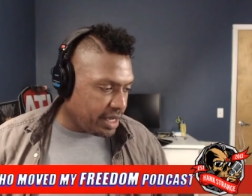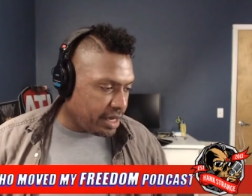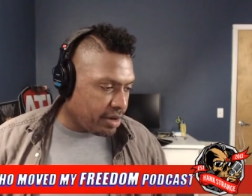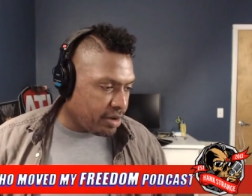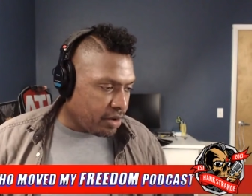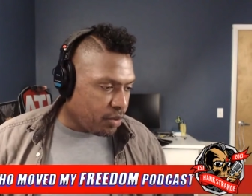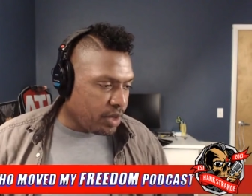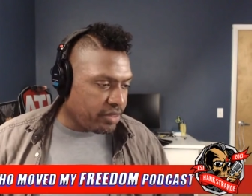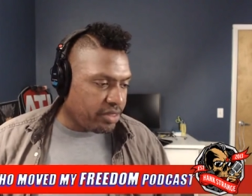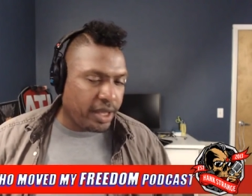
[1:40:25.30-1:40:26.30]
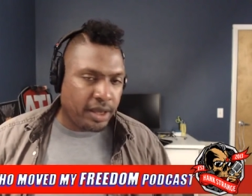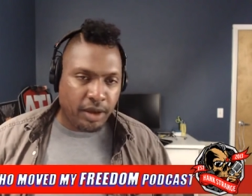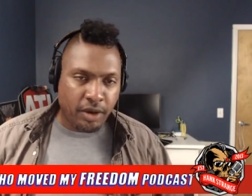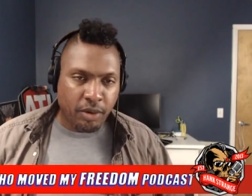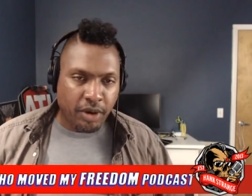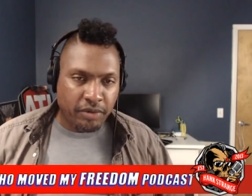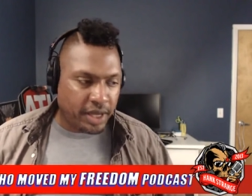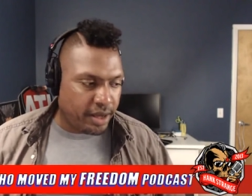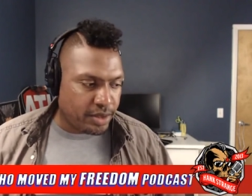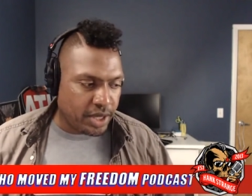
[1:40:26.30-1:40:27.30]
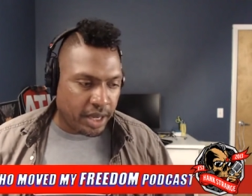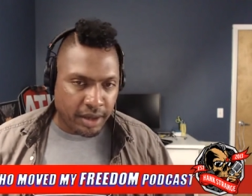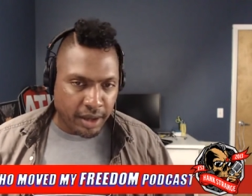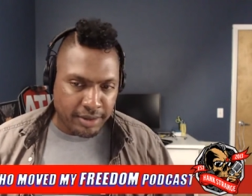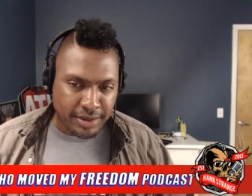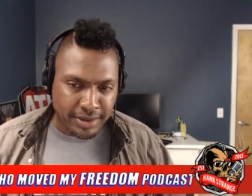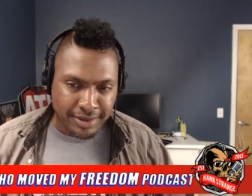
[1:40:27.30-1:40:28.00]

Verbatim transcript: here. What think you of the KelTec guns?